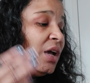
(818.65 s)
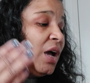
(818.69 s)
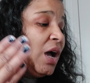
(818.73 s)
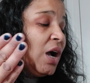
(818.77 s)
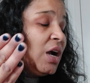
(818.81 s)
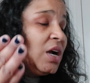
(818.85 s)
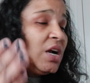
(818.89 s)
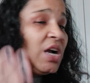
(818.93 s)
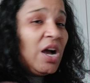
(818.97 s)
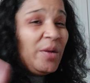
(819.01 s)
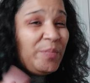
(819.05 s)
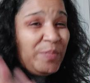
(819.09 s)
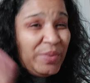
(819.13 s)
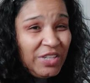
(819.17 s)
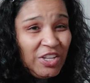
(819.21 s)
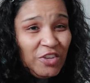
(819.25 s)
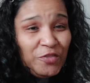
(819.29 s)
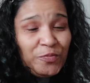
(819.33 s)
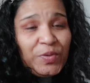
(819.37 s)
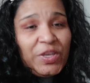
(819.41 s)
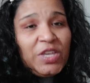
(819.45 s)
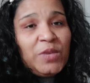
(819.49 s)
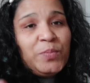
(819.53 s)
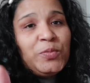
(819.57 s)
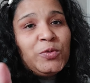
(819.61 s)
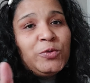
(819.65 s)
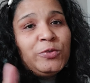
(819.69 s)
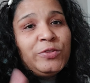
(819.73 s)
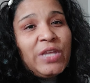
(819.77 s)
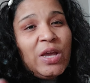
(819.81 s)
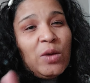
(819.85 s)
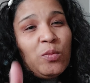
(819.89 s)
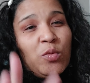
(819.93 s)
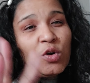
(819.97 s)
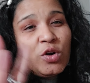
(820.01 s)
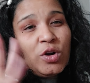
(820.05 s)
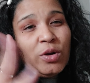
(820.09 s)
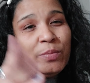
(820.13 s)
a couple of people
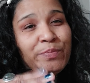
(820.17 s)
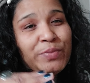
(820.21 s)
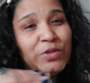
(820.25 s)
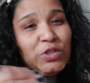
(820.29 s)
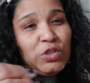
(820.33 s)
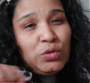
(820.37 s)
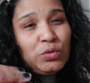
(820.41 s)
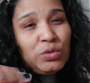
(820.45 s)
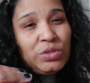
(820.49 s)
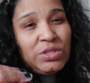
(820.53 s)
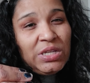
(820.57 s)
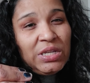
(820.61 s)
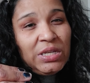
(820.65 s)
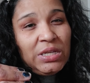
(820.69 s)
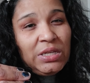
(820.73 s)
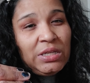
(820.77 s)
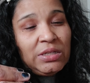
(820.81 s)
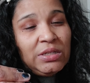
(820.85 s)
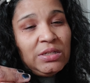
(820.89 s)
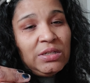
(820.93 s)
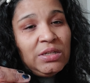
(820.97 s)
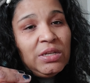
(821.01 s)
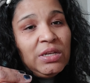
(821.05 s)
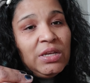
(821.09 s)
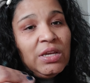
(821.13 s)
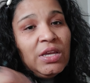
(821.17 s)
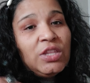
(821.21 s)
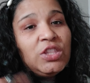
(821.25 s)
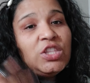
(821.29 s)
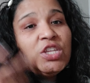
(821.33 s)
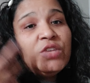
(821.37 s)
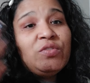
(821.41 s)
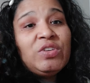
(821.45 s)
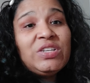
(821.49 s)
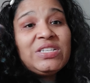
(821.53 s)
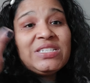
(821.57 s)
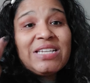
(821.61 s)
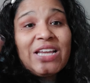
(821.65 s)
that were abusing
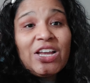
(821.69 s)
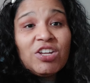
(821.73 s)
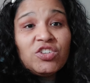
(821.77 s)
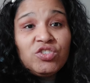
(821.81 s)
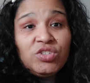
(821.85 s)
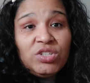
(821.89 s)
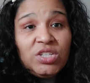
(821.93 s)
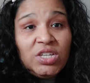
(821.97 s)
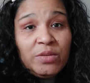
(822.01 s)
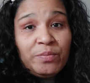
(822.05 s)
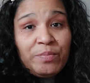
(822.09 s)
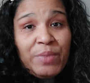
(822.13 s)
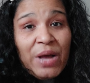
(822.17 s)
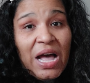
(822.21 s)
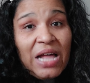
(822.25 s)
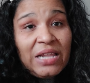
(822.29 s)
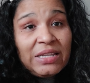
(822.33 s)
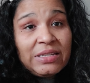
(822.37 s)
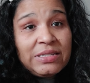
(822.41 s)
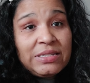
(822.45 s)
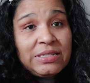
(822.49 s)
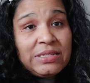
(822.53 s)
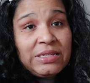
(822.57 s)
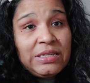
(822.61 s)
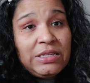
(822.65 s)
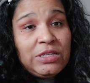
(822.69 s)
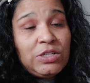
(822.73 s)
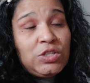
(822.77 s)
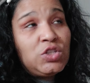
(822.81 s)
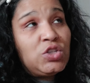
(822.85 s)
the rescheduling policy.